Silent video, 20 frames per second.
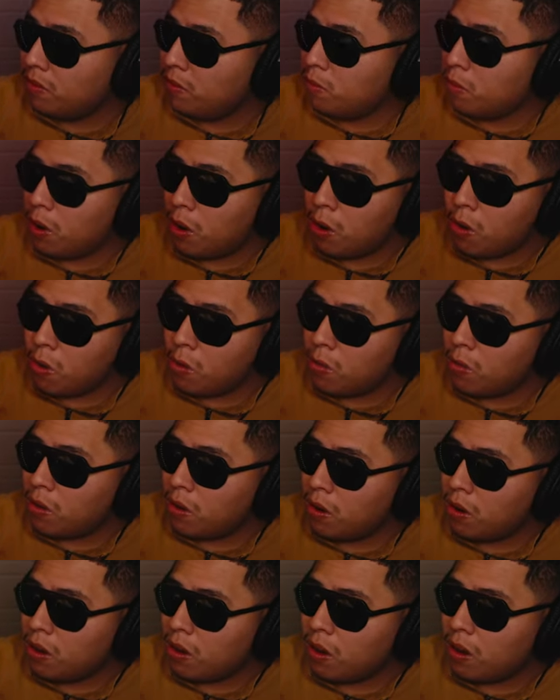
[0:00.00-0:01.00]
Bro.
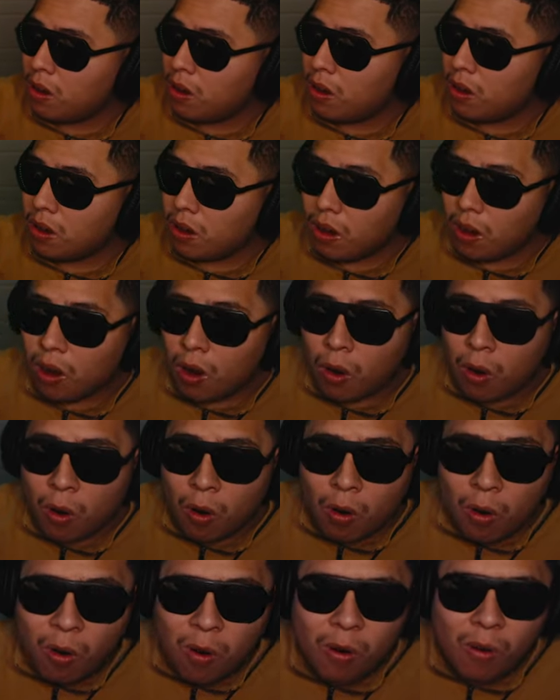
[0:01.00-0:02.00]

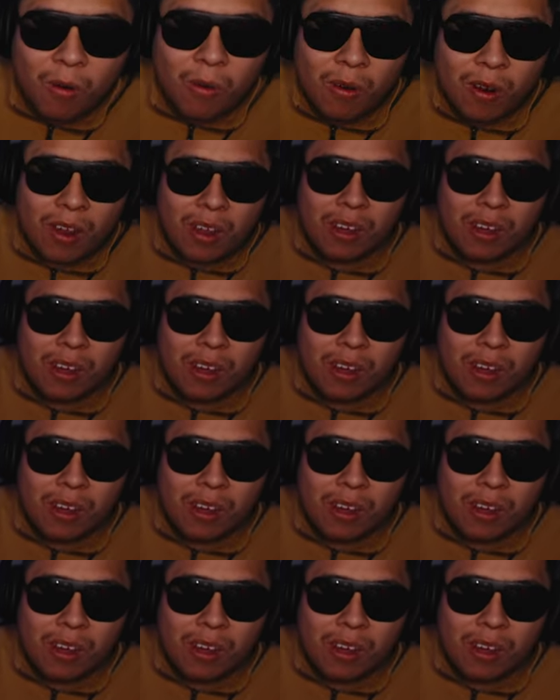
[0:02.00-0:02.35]
Oh